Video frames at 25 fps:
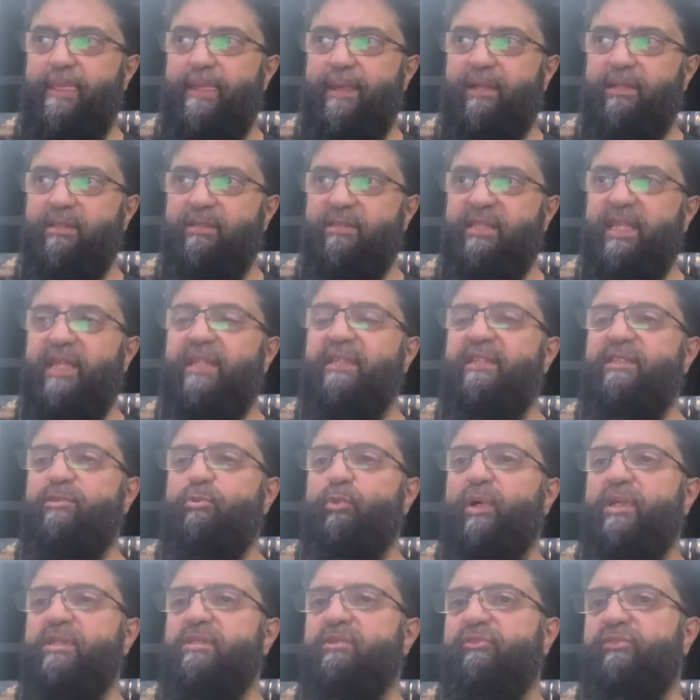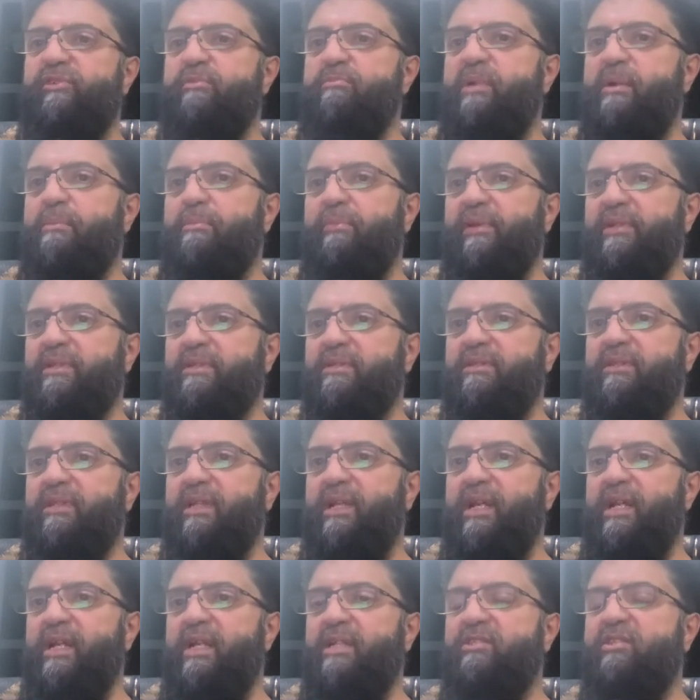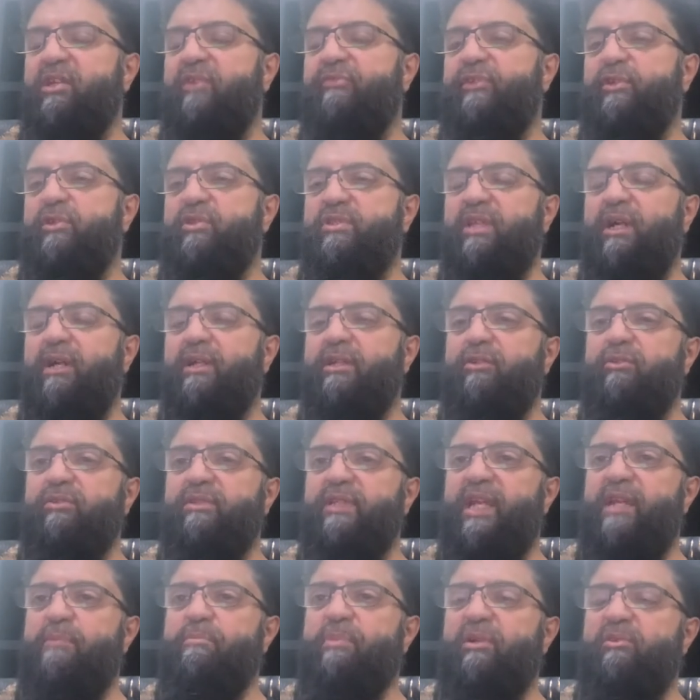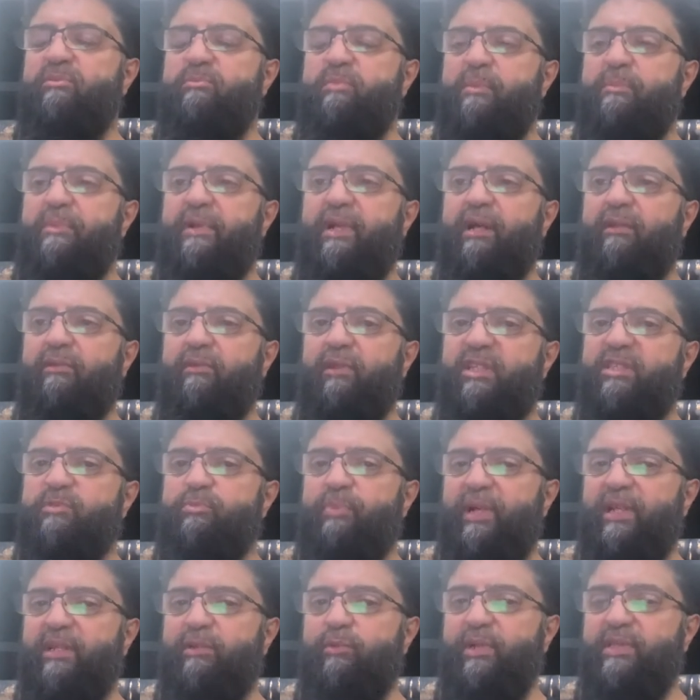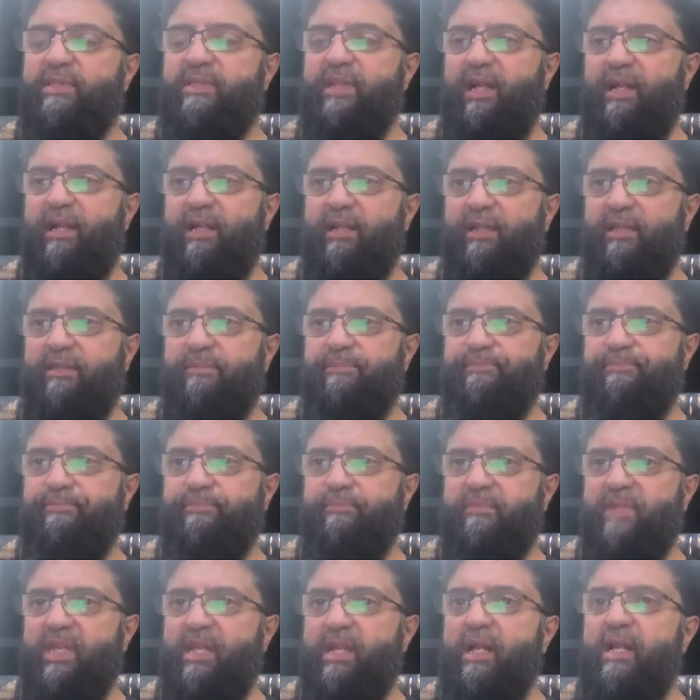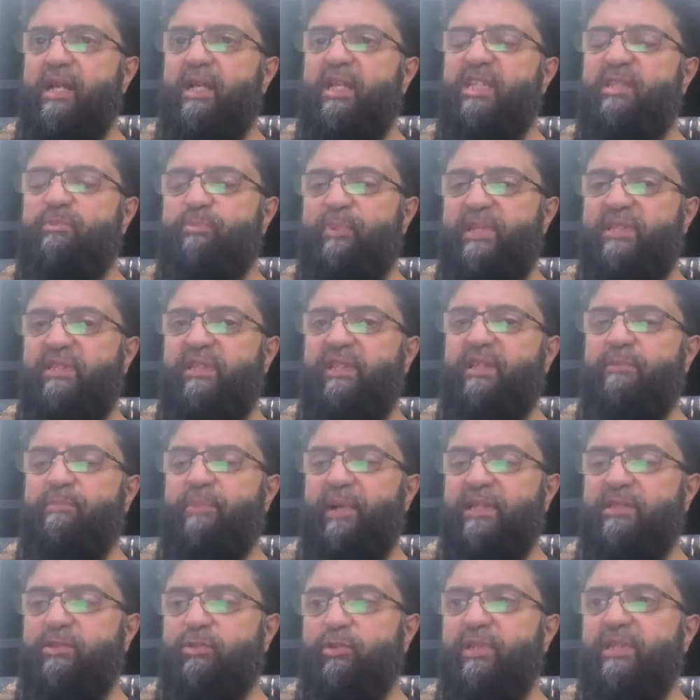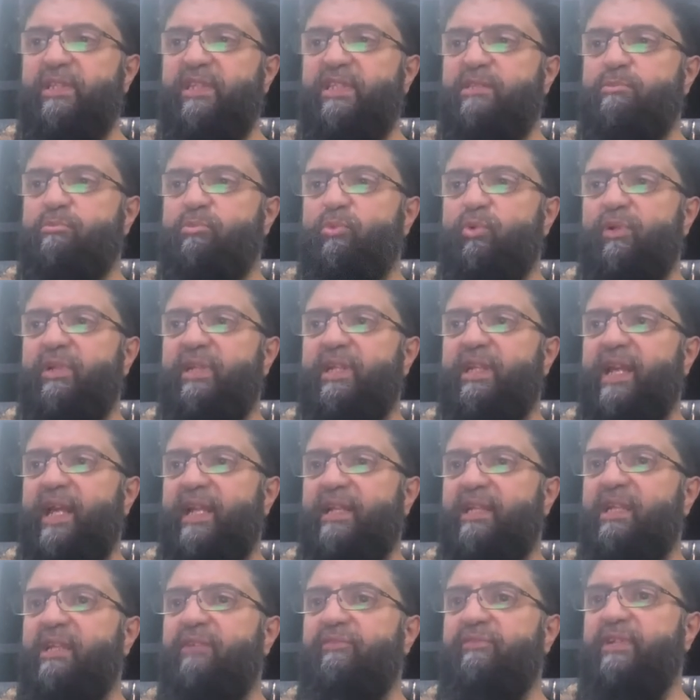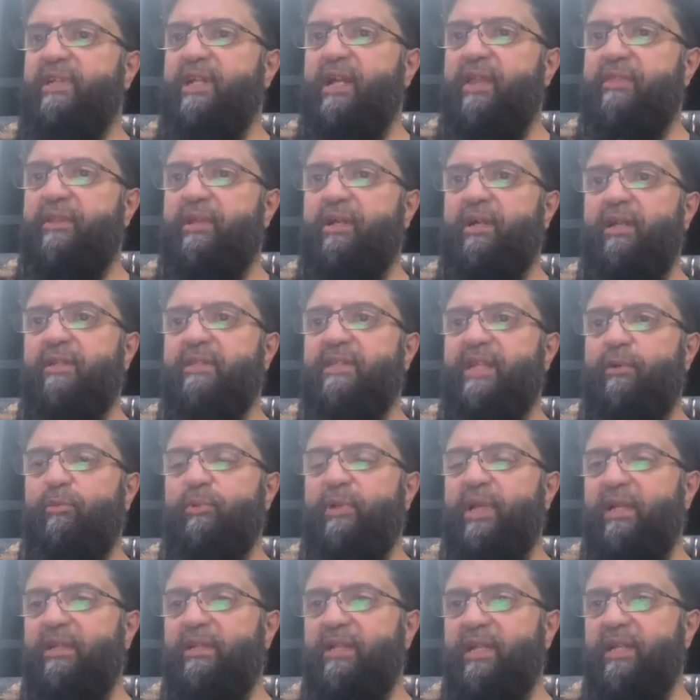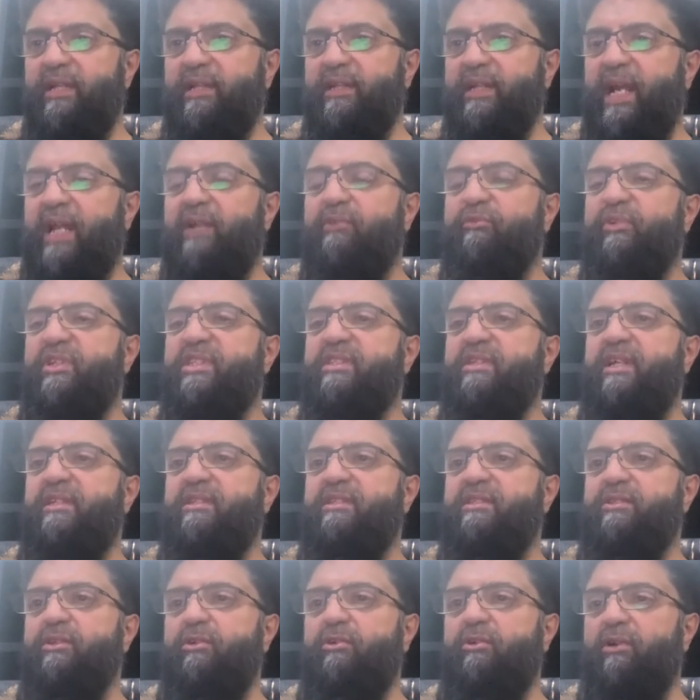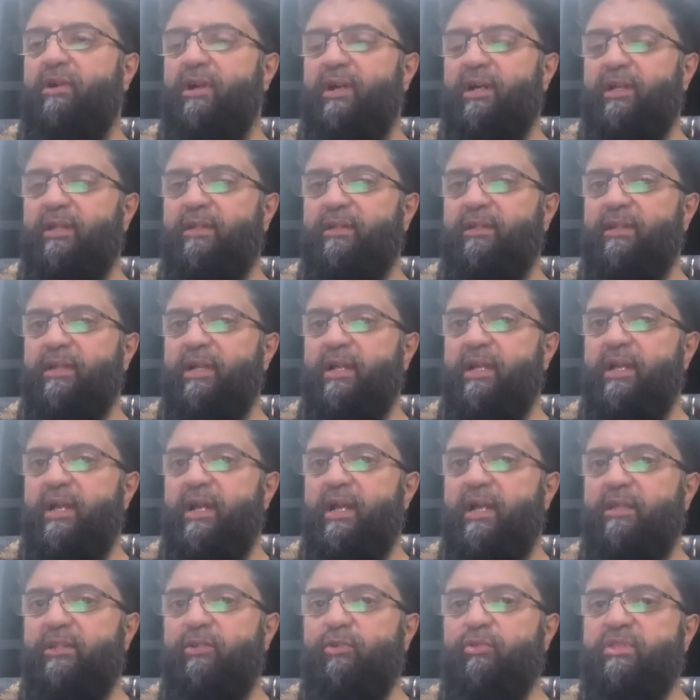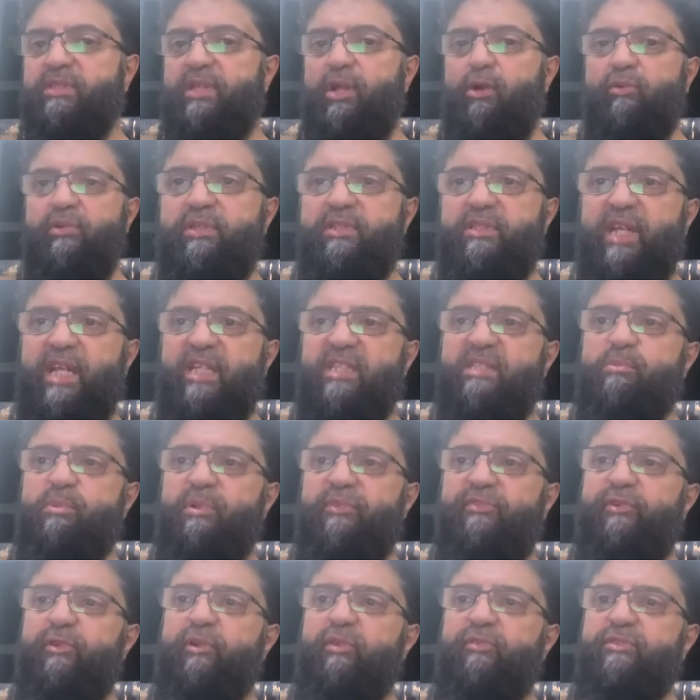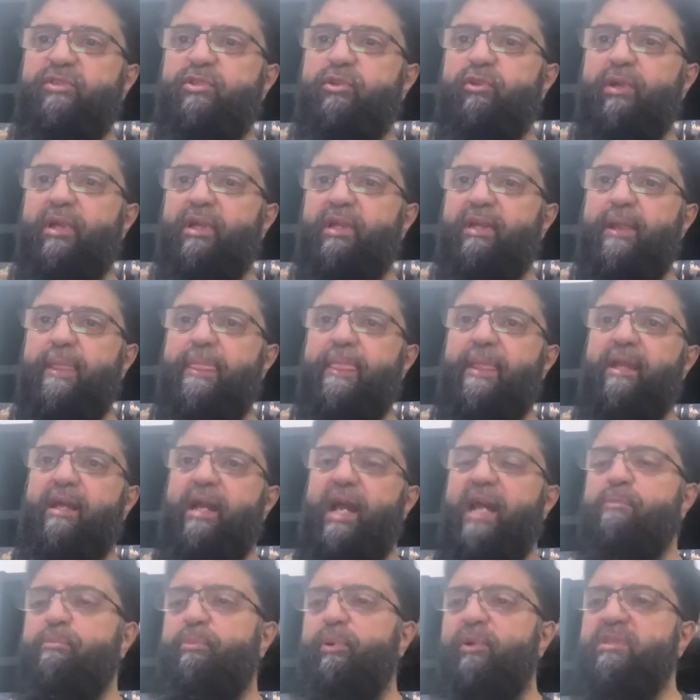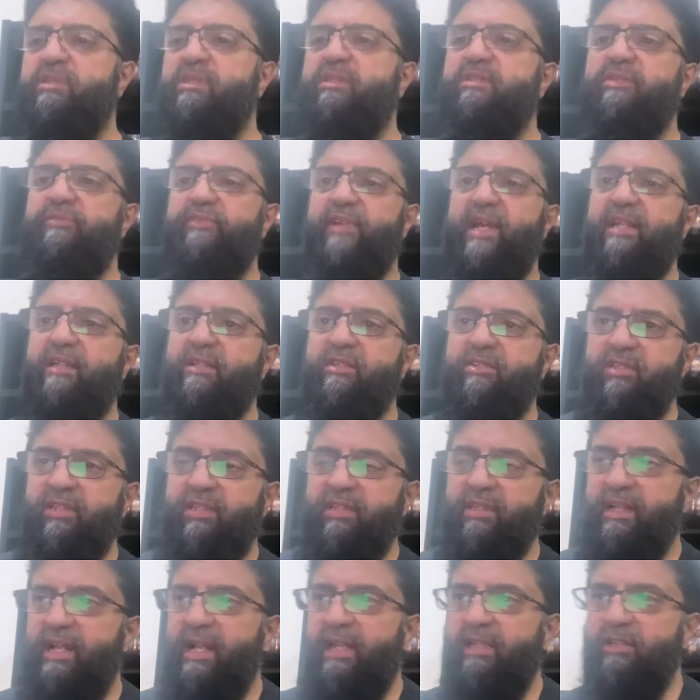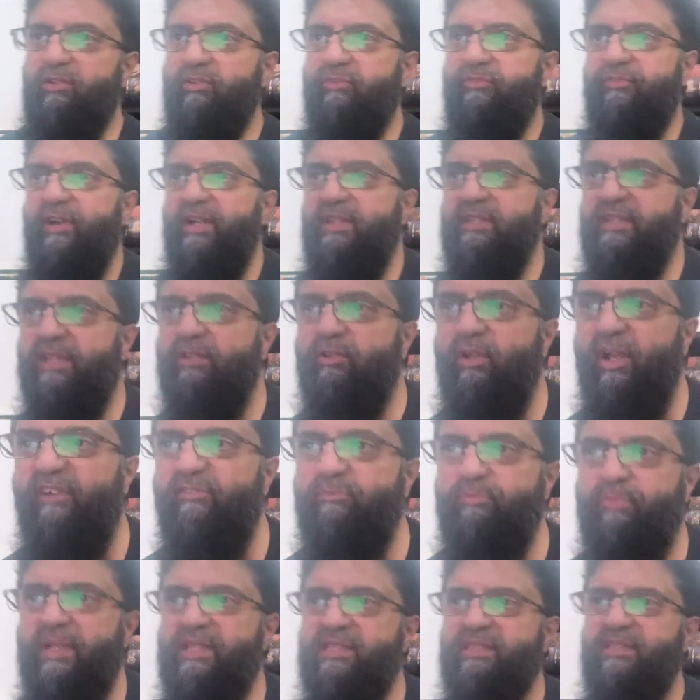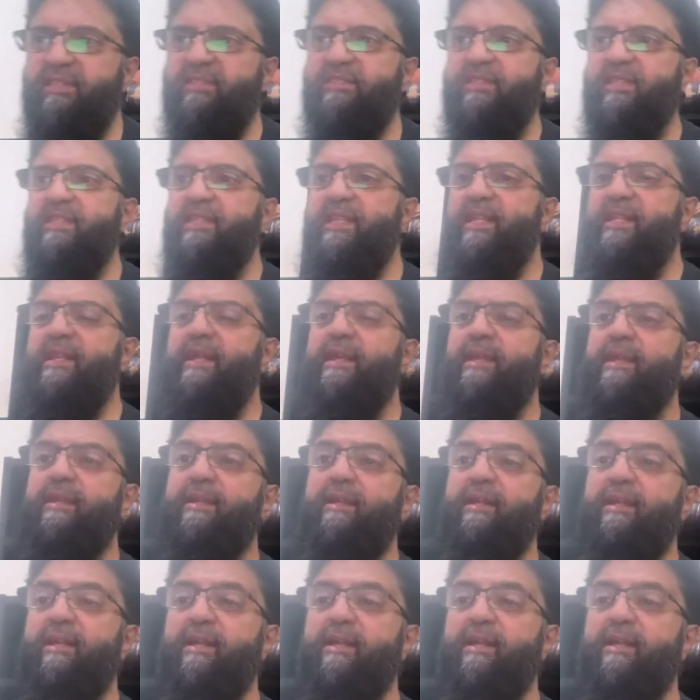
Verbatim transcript: say these words of remembrance. So if you start your day by remembering Allah subhanahu wa ta'ala, especially by doing these morning and evening adhkar that we are learning and reciting the Quran, your soul going to be full of joy and positive energy, and you'll find that you have blessings in the day.